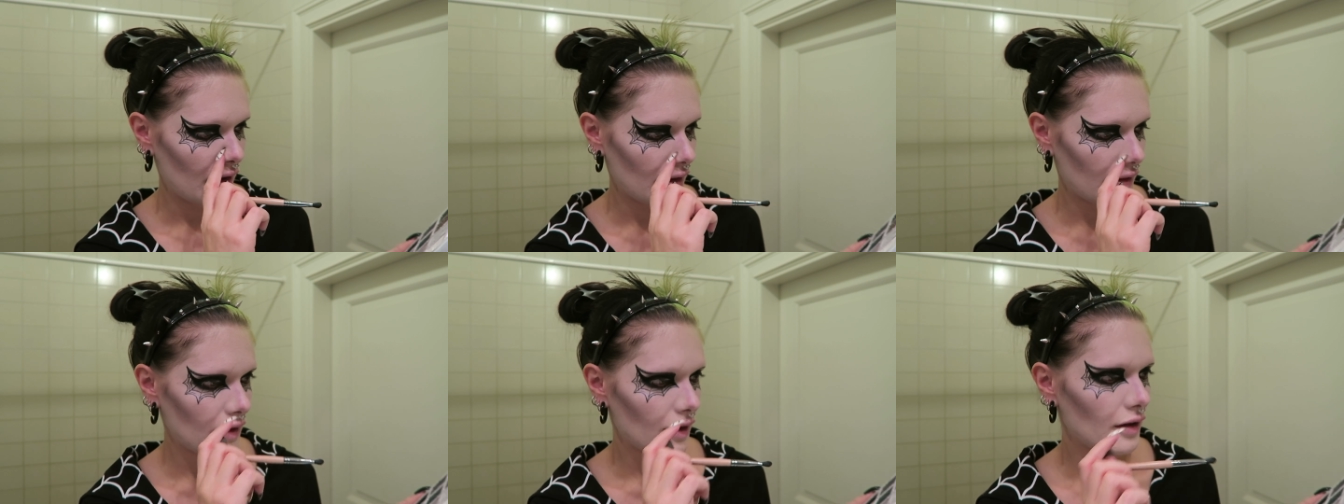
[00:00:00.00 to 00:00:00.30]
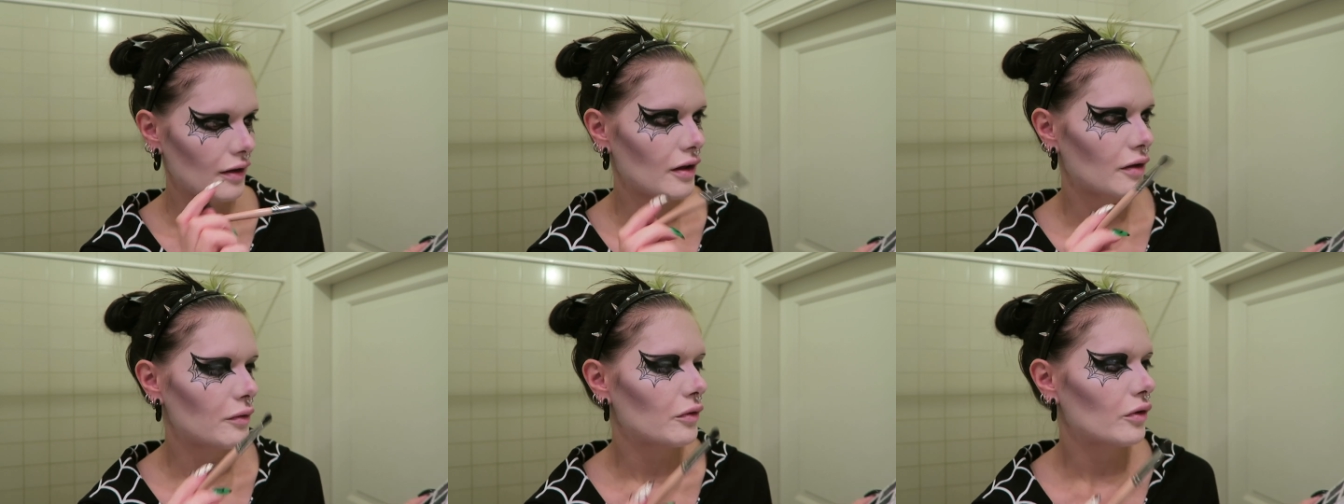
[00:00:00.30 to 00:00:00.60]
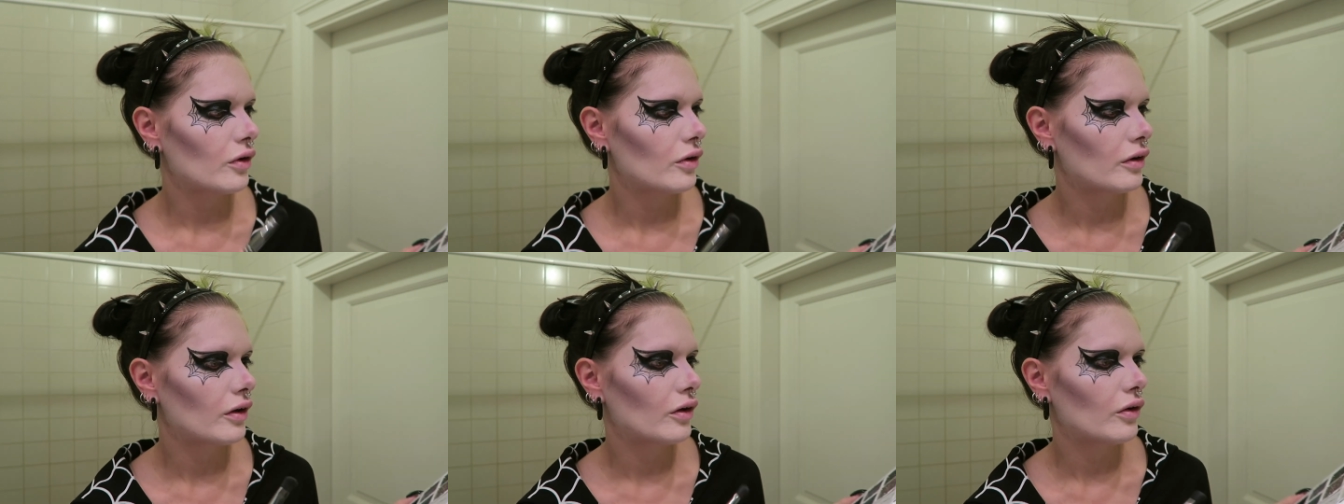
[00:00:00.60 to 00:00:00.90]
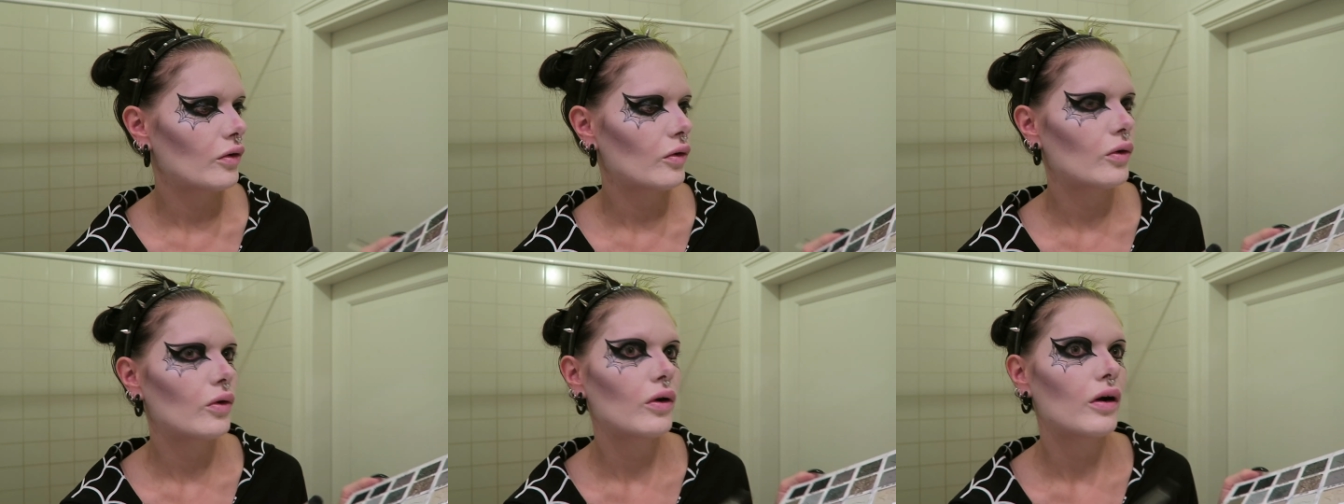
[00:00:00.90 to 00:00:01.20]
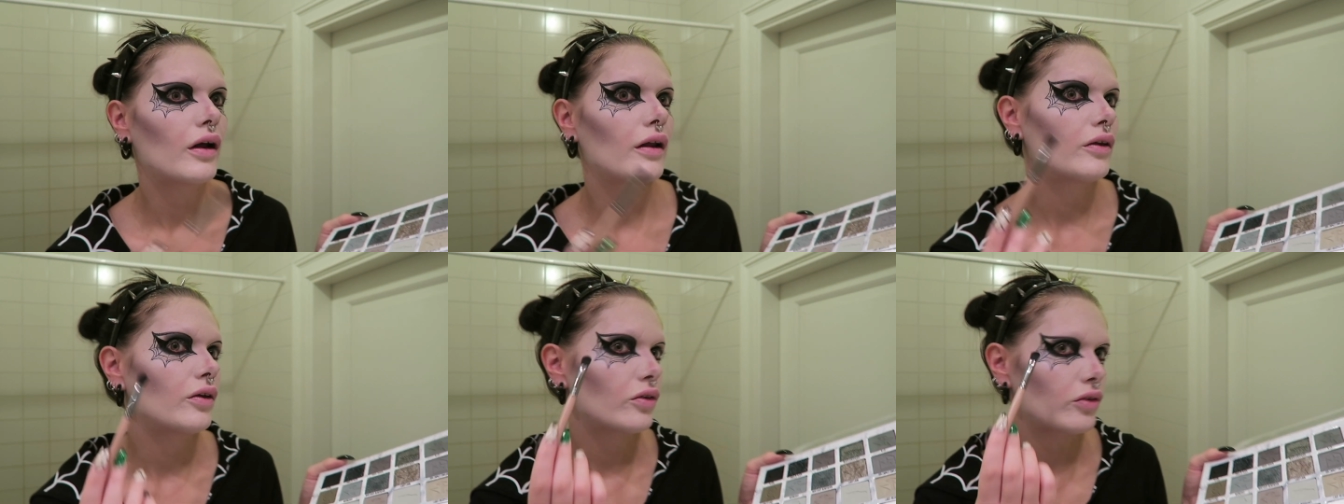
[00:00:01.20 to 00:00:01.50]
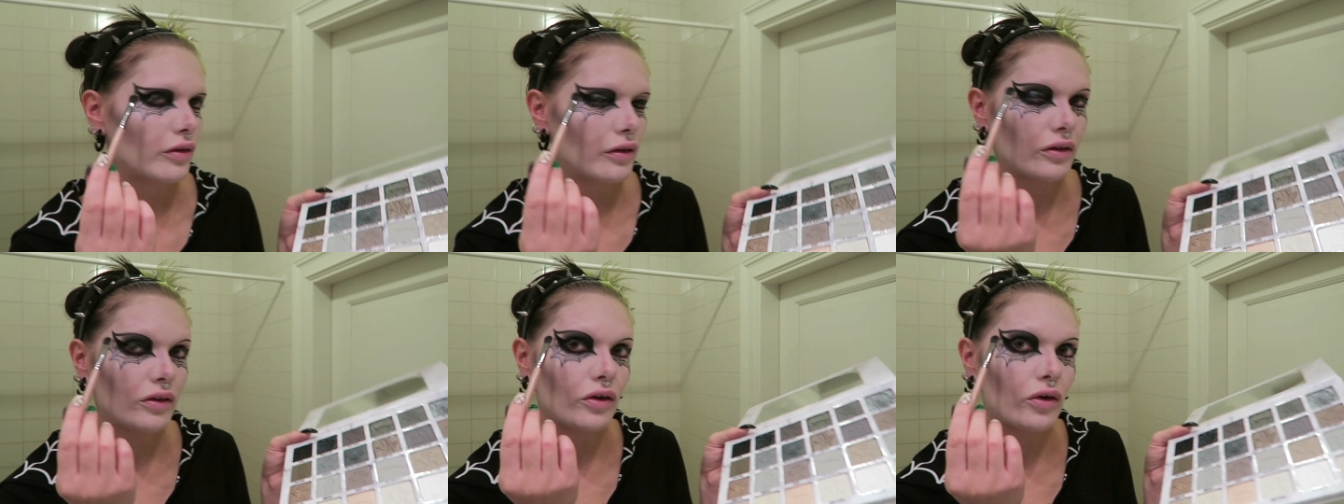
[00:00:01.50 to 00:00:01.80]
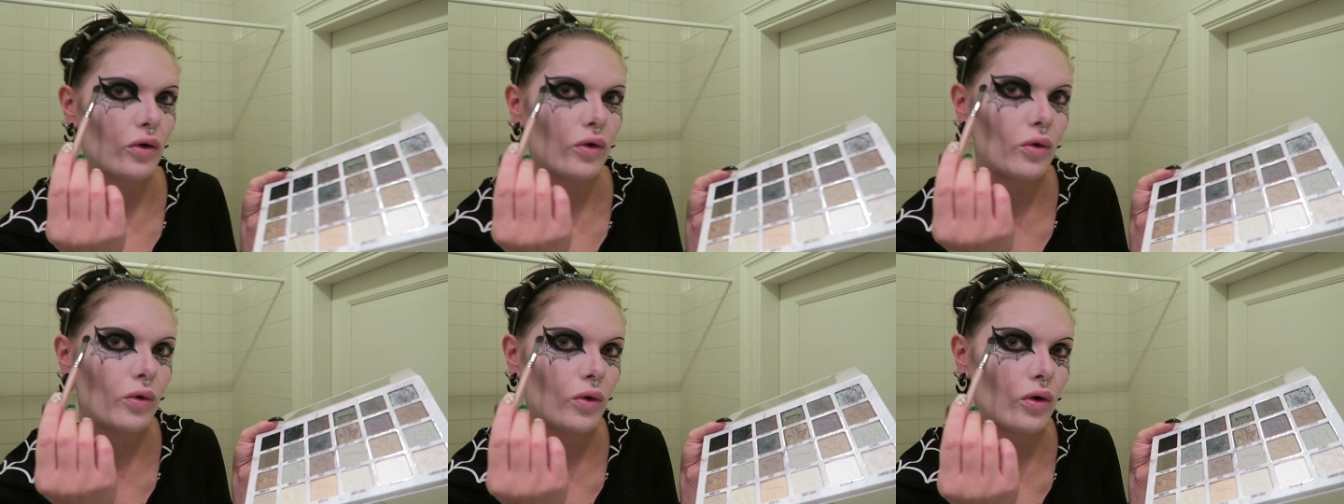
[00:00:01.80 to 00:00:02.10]
And then I'm gonna go just in the
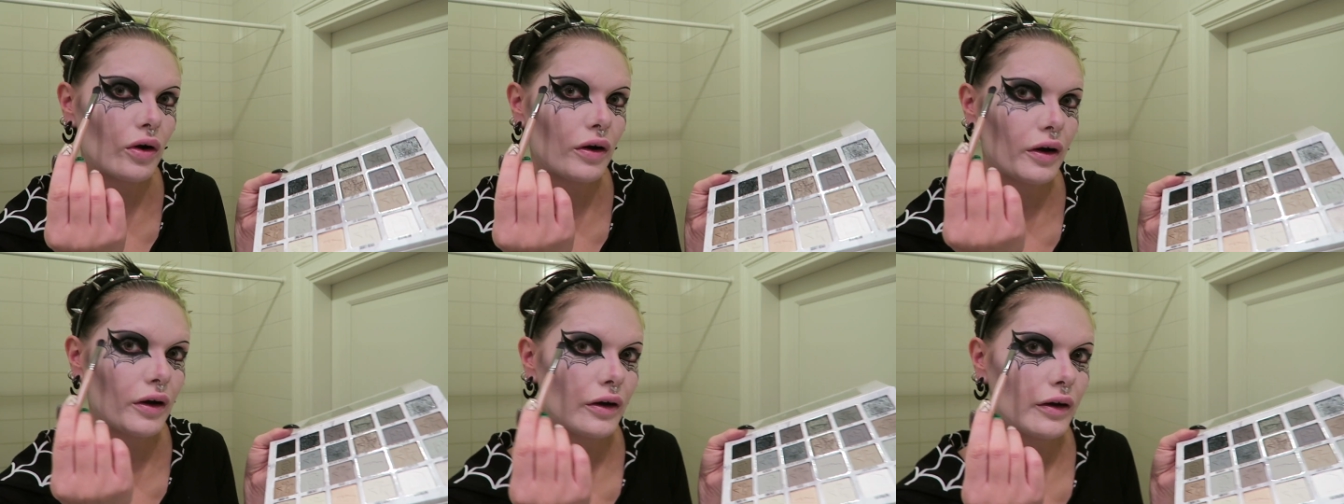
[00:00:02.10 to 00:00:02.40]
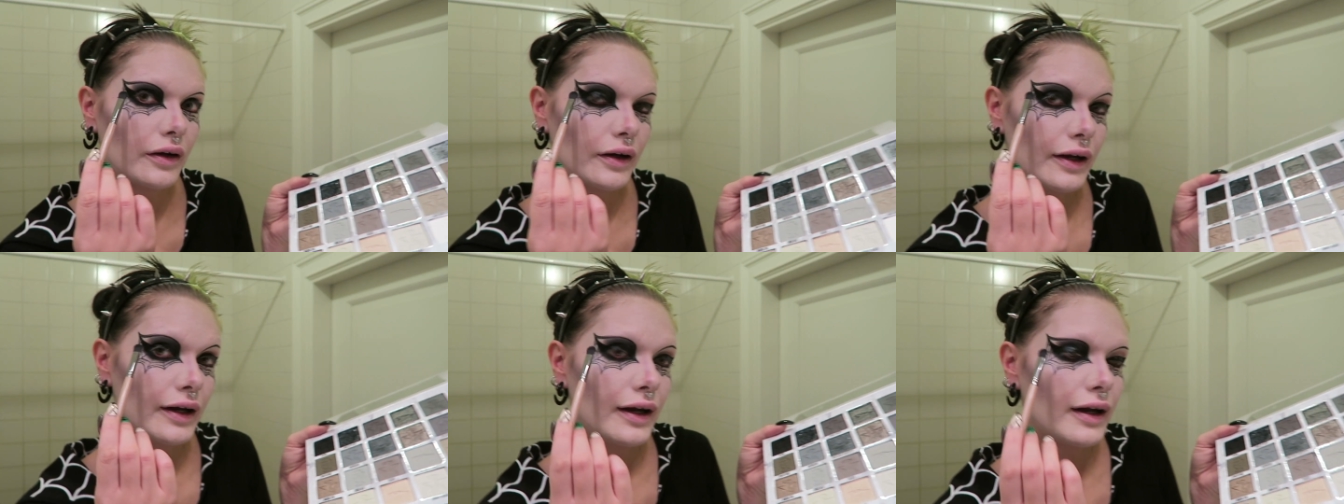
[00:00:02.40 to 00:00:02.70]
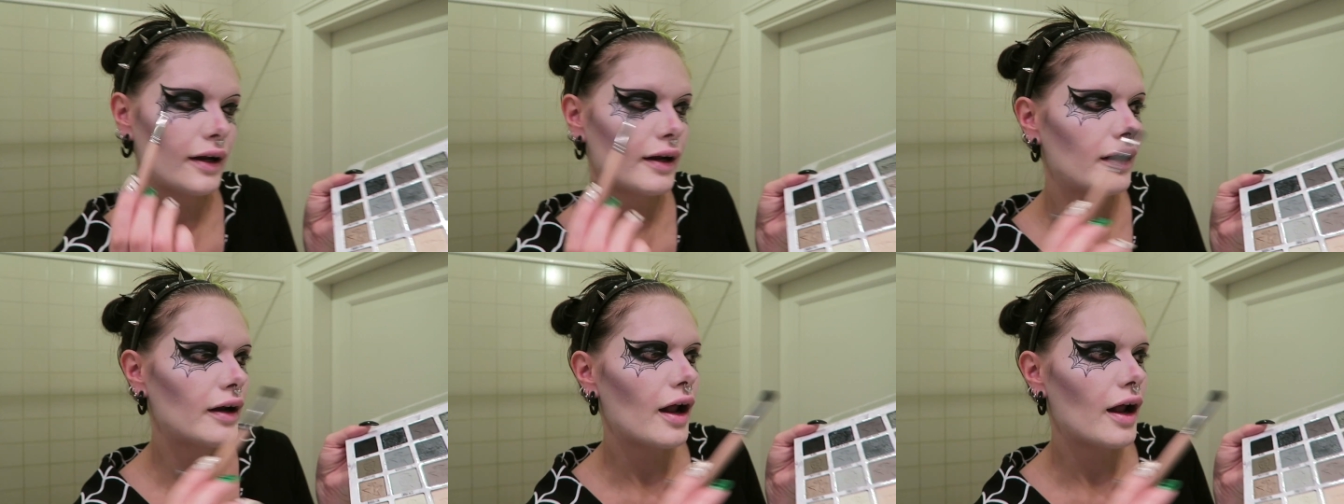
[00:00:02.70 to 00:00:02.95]
corner here.